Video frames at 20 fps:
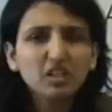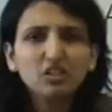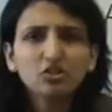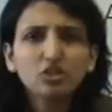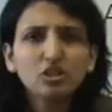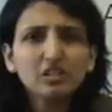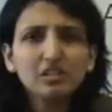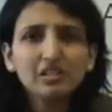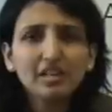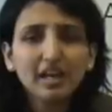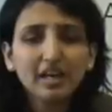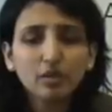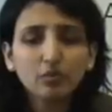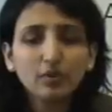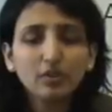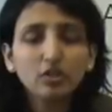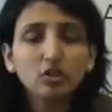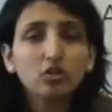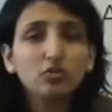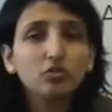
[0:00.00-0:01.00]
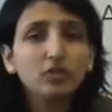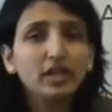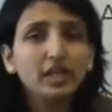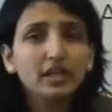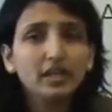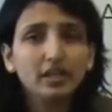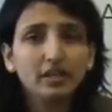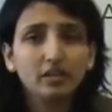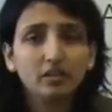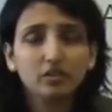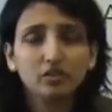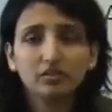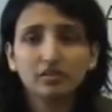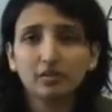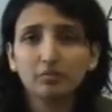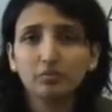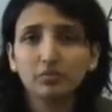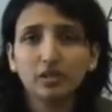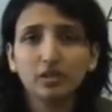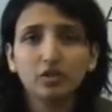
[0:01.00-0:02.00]
Just like when you're reading
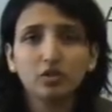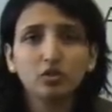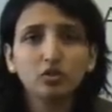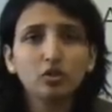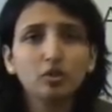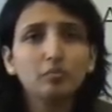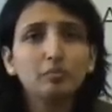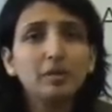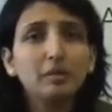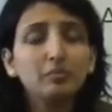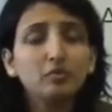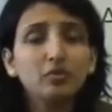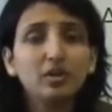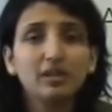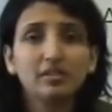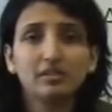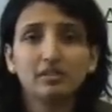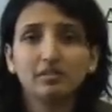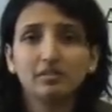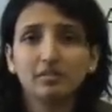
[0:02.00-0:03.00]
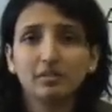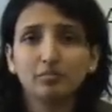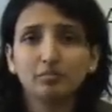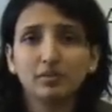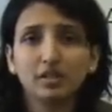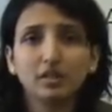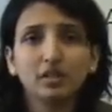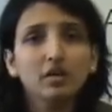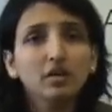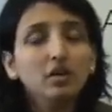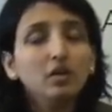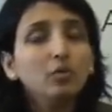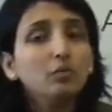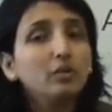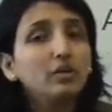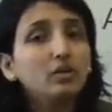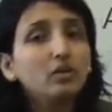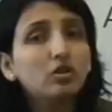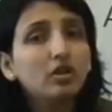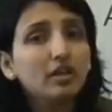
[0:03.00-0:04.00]
something or you're memorizing something,
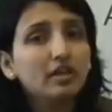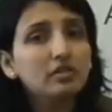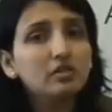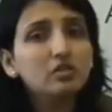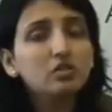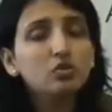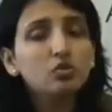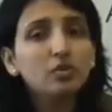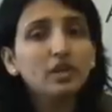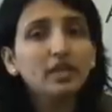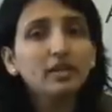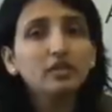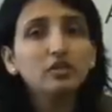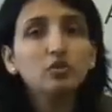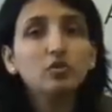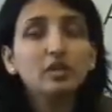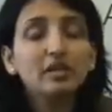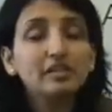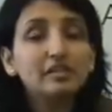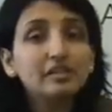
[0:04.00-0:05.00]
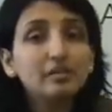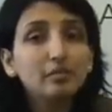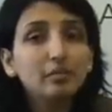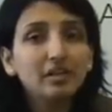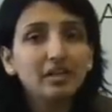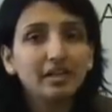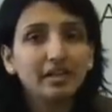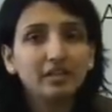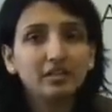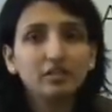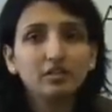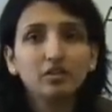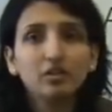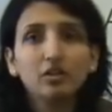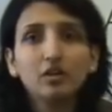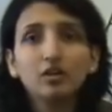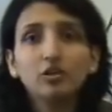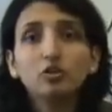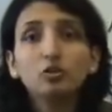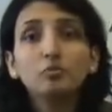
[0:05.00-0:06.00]
when you concentrate, you assimilate.
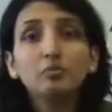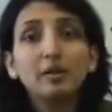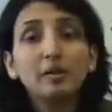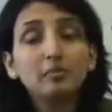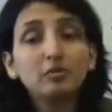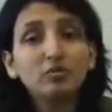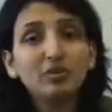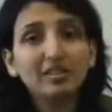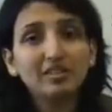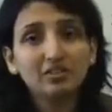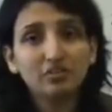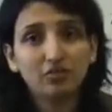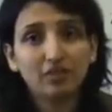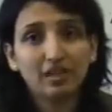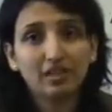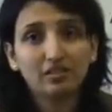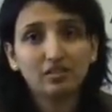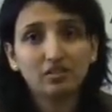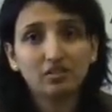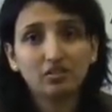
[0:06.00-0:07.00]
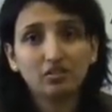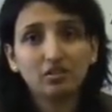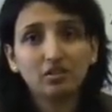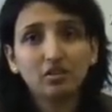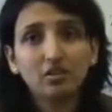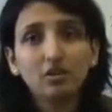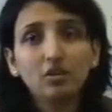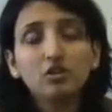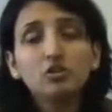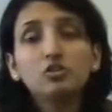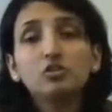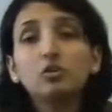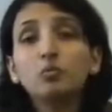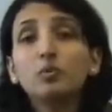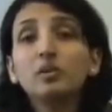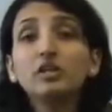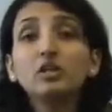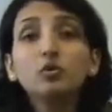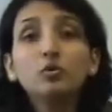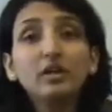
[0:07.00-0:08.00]
You memorize faster. So
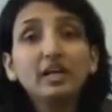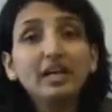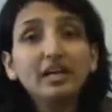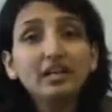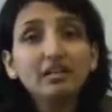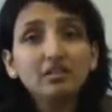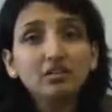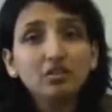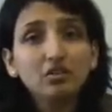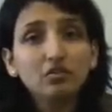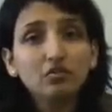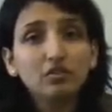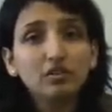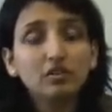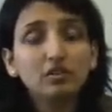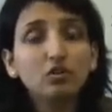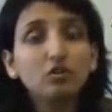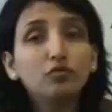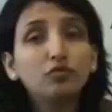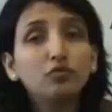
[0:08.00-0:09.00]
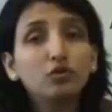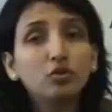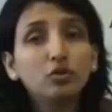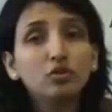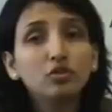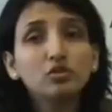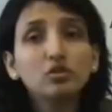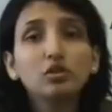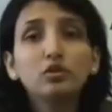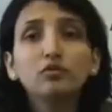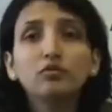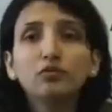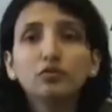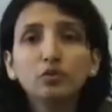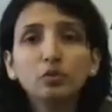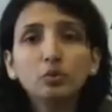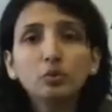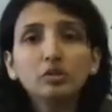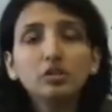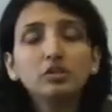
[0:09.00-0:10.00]
when you eat with your focus on
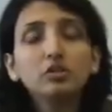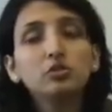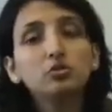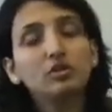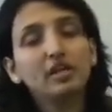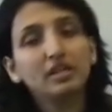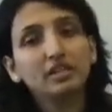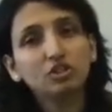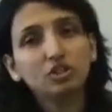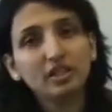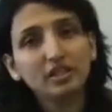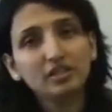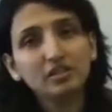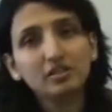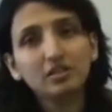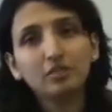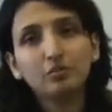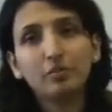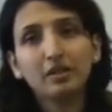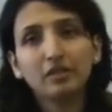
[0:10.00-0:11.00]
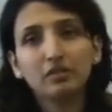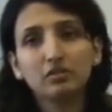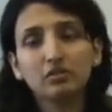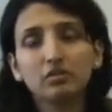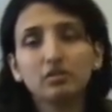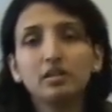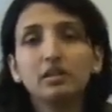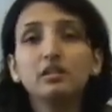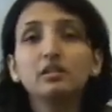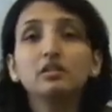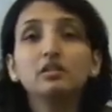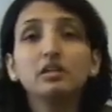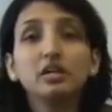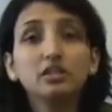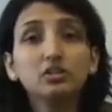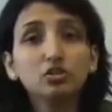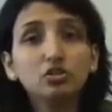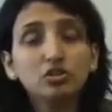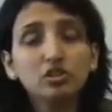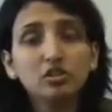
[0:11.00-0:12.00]
food, you digest it better. It
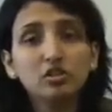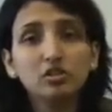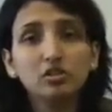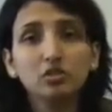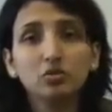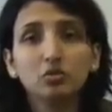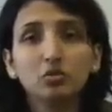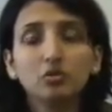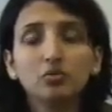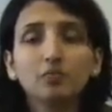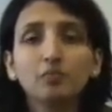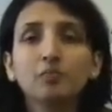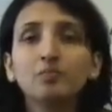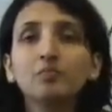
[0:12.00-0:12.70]
nourishes you.